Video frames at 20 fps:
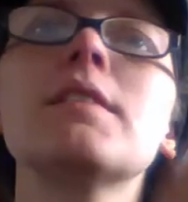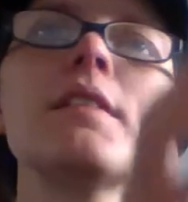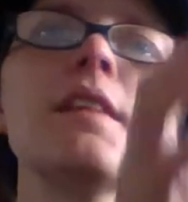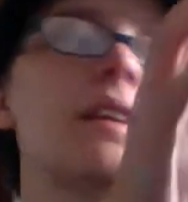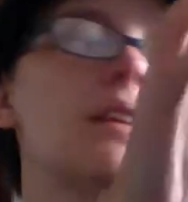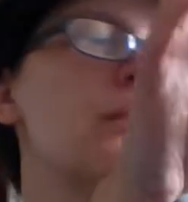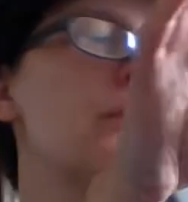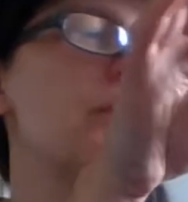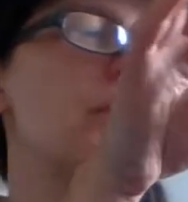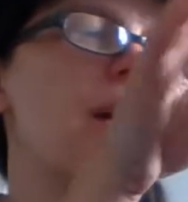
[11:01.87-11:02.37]

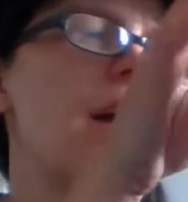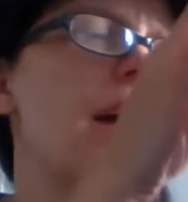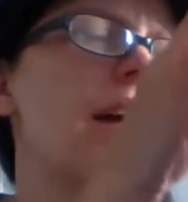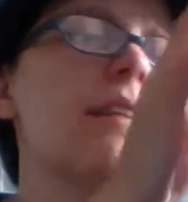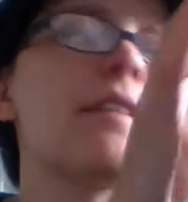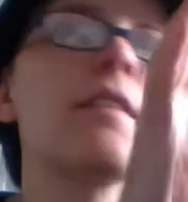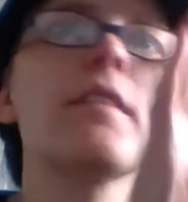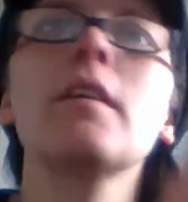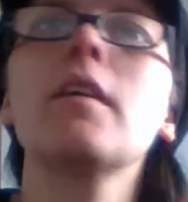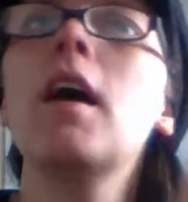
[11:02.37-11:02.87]
little bag,
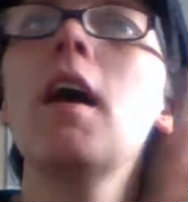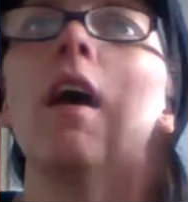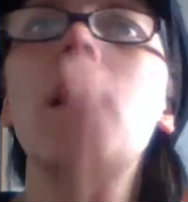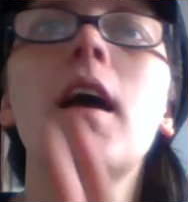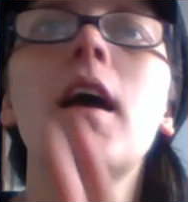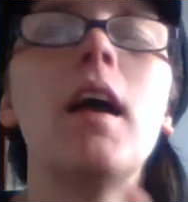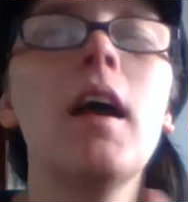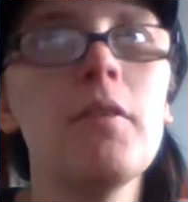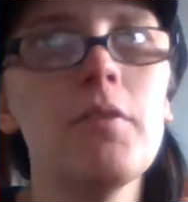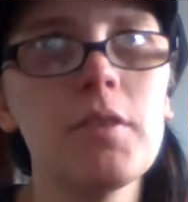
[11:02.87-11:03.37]
so
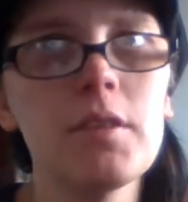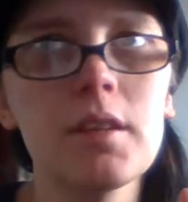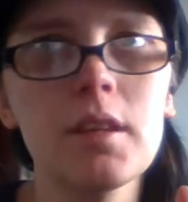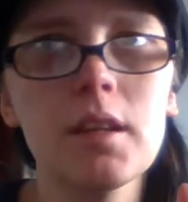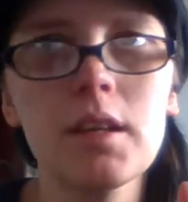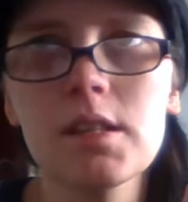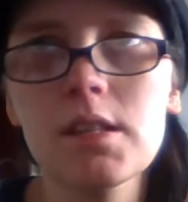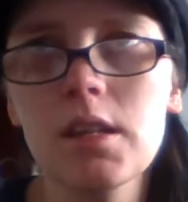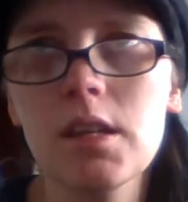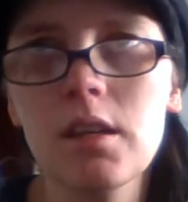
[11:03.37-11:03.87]
everything
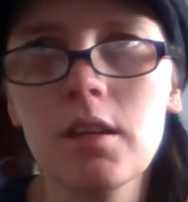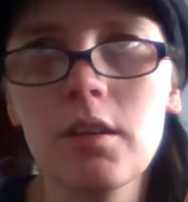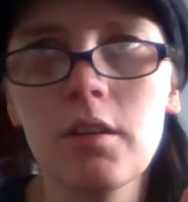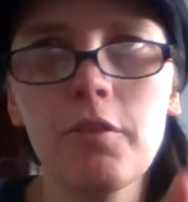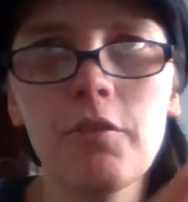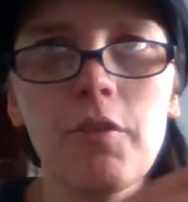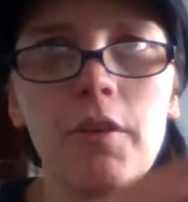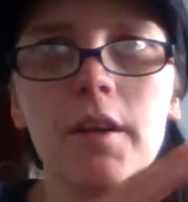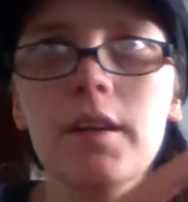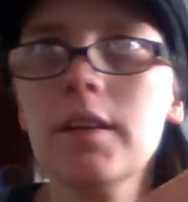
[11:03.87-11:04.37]
is
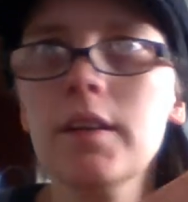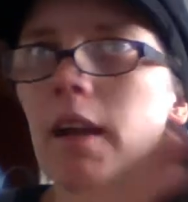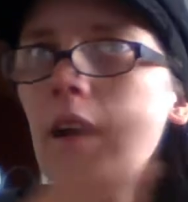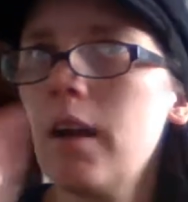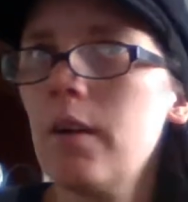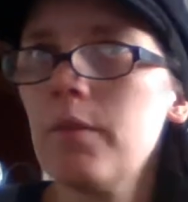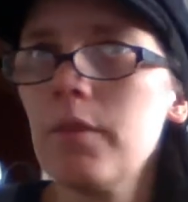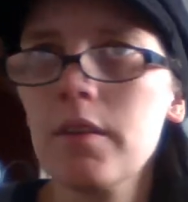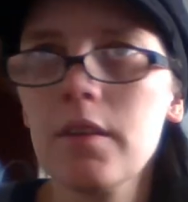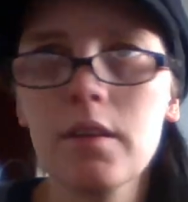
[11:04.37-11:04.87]
eco-friendly.
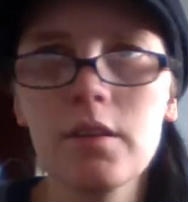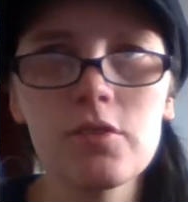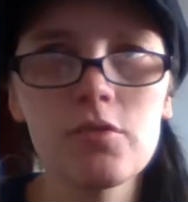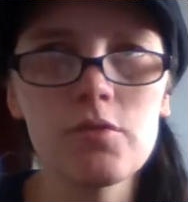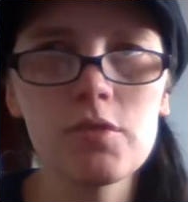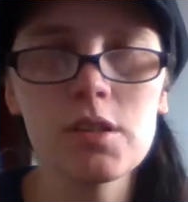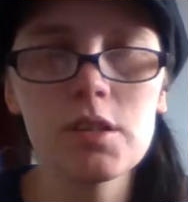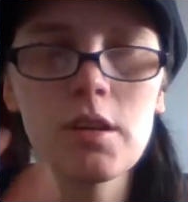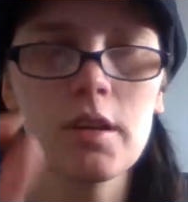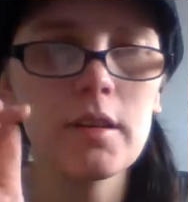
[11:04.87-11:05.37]
Everything is
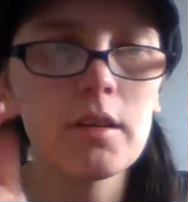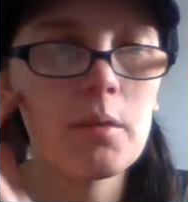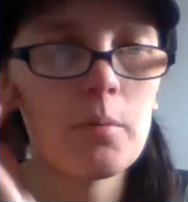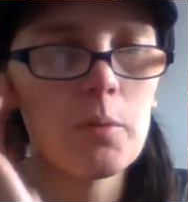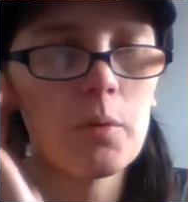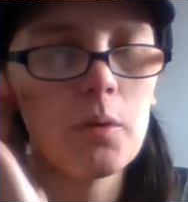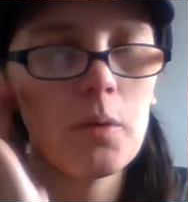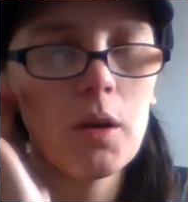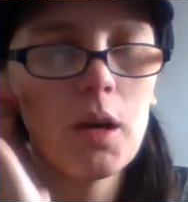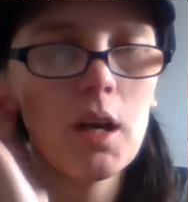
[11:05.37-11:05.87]

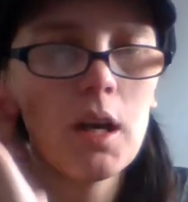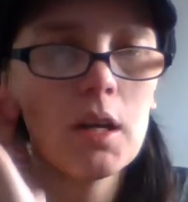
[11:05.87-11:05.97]
recyclable.